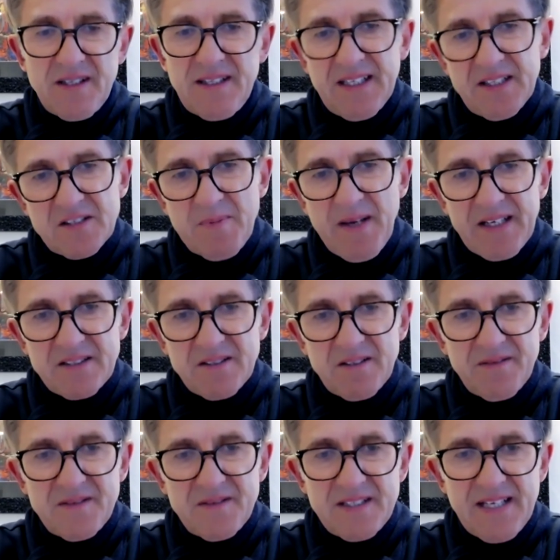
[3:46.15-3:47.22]
the Inspector
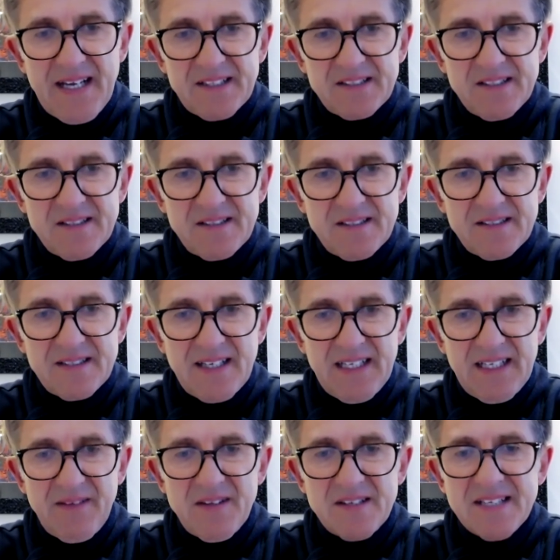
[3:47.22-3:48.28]
of Taxes to
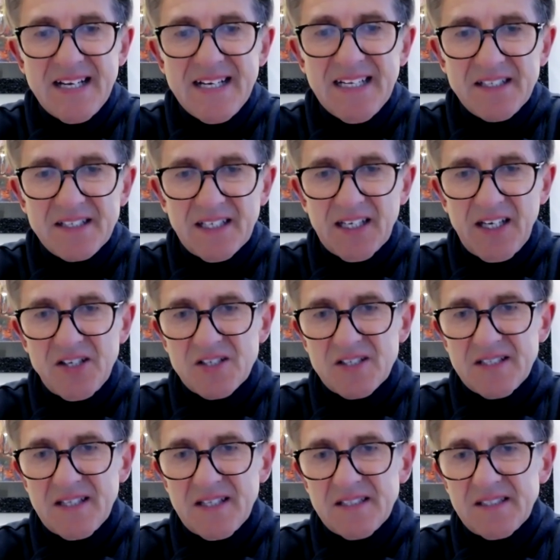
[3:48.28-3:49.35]
say if there's any
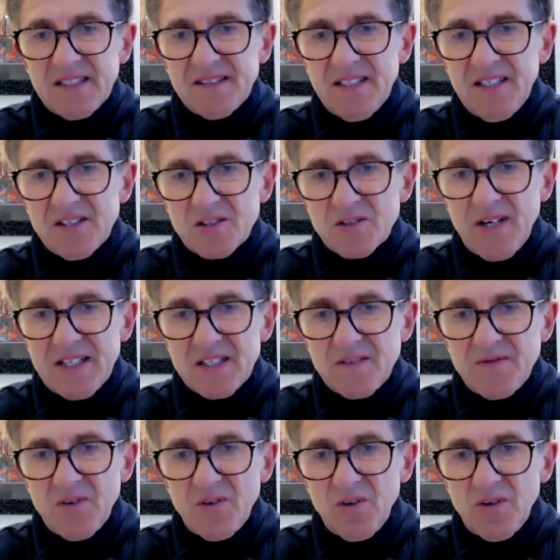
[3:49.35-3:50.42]
indication that the deceased
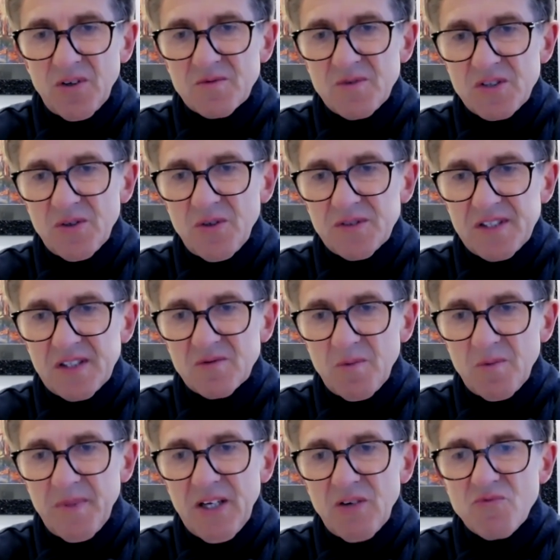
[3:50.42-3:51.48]
transferor's resources were
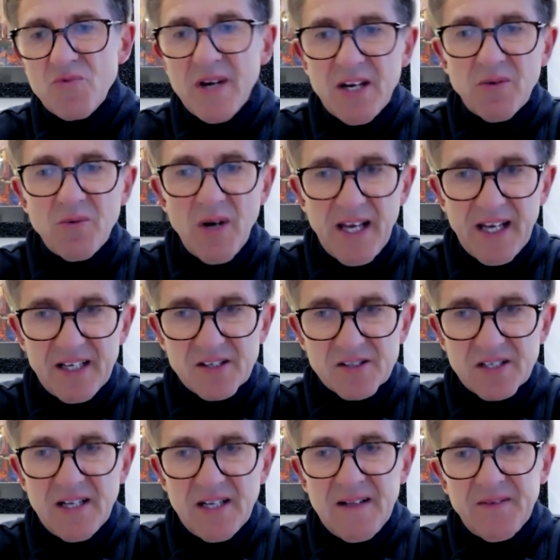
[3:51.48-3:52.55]
being
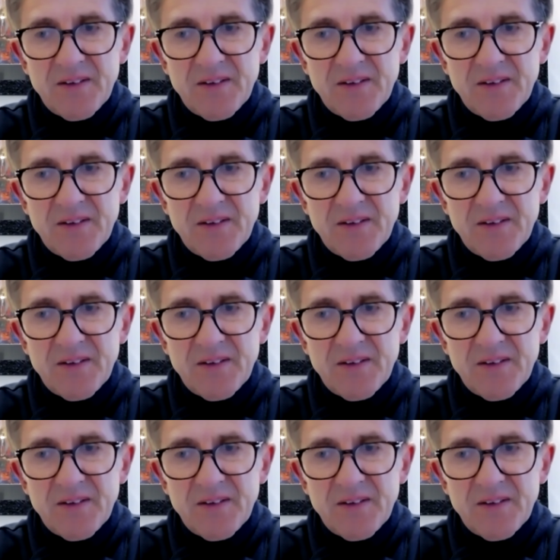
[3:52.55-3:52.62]
rearranged